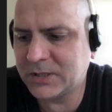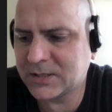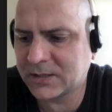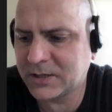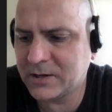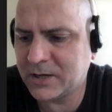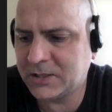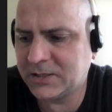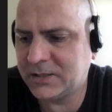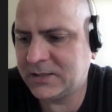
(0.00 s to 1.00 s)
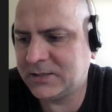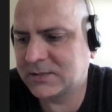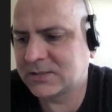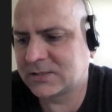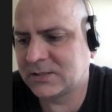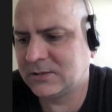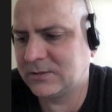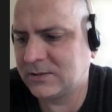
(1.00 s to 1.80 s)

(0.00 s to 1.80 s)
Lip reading: big cardinality, it's